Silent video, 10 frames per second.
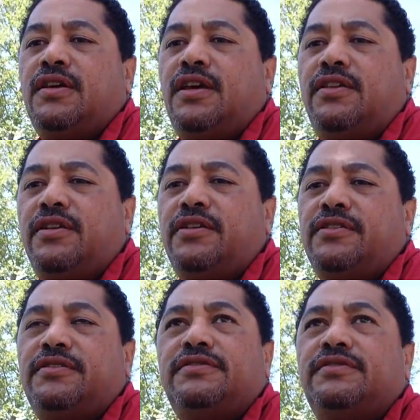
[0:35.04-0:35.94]
Hey there.
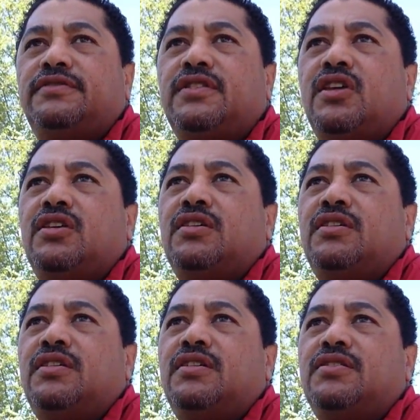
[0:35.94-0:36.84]

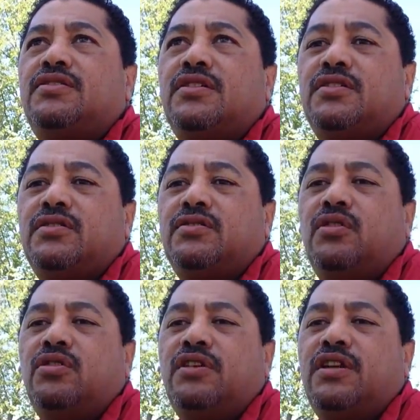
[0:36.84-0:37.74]
It's
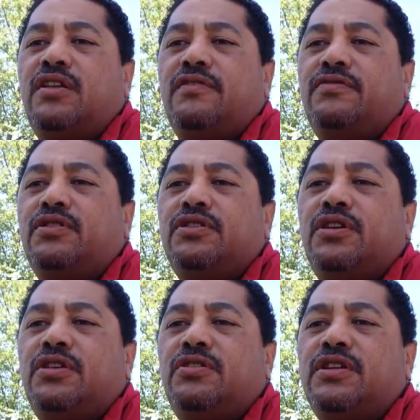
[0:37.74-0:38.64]
Northern California
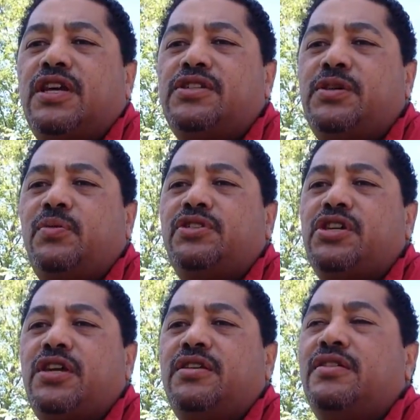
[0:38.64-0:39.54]
on location with
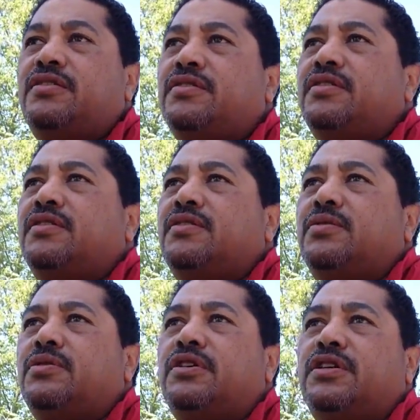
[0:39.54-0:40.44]
Jay.
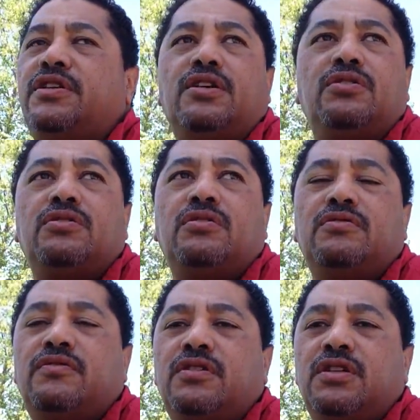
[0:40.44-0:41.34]
We're in Elk
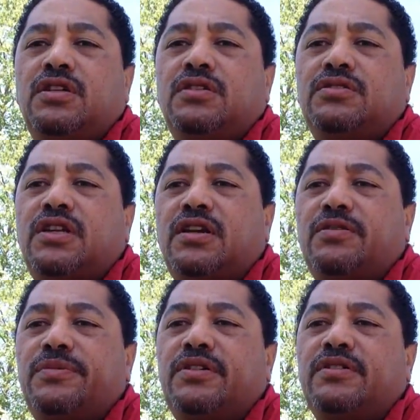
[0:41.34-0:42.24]
Grove,
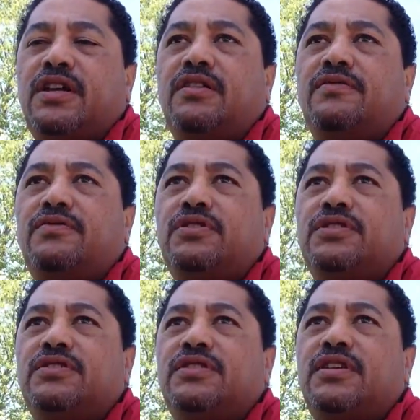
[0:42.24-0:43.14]
Sacramento,
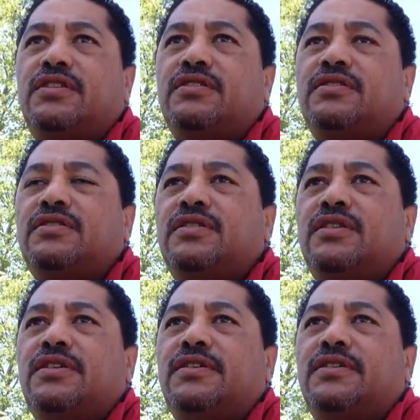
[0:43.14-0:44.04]
California today.
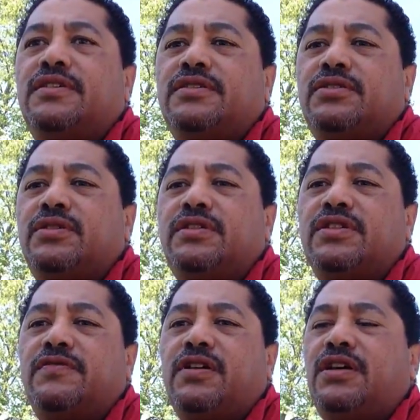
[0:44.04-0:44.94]
I'm doing
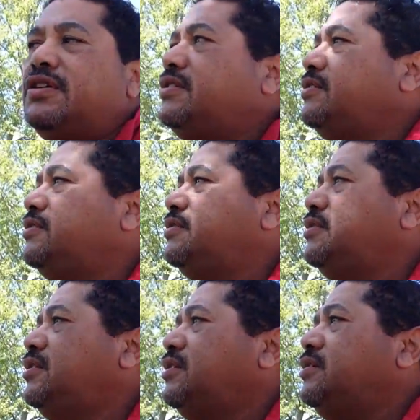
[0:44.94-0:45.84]
this vlog.
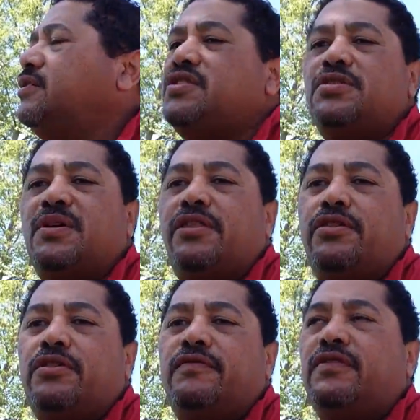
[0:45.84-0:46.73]
This is my
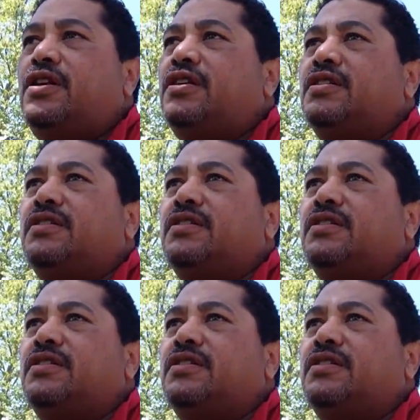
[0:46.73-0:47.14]
third vlog.